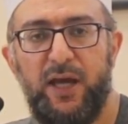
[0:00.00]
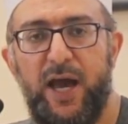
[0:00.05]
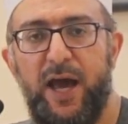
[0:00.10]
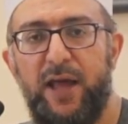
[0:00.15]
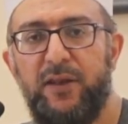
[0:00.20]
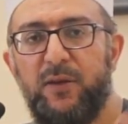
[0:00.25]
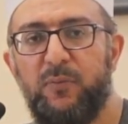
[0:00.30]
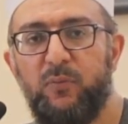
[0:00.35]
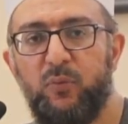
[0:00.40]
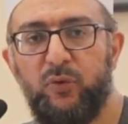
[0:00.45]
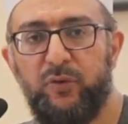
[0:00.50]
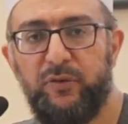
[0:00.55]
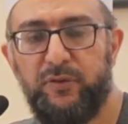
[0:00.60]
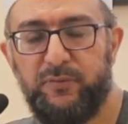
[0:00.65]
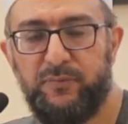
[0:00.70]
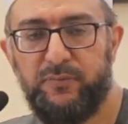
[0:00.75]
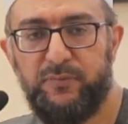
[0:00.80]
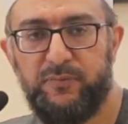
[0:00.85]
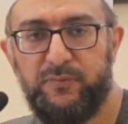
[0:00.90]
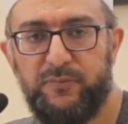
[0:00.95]
and the
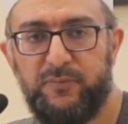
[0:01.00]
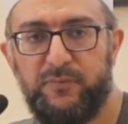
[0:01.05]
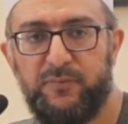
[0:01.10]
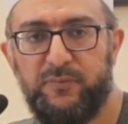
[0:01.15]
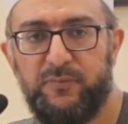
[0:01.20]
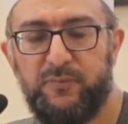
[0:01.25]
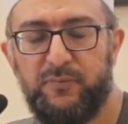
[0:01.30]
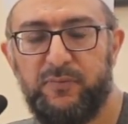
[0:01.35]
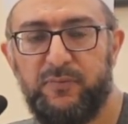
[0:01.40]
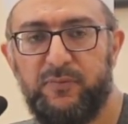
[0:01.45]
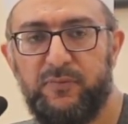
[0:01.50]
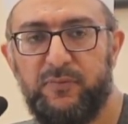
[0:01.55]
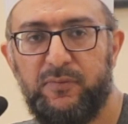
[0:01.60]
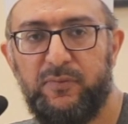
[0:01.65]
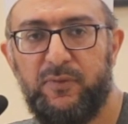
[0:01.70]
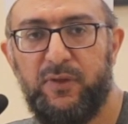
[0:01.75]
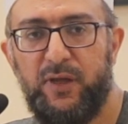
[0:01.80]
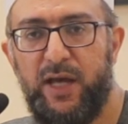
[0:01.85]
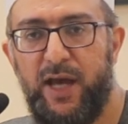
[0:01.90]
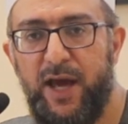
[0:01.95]
moon,
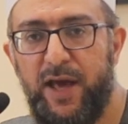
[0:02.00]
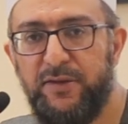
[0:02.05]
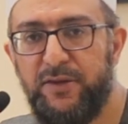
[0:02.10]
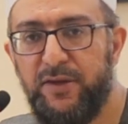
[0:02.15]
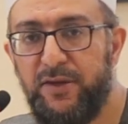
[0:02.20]
and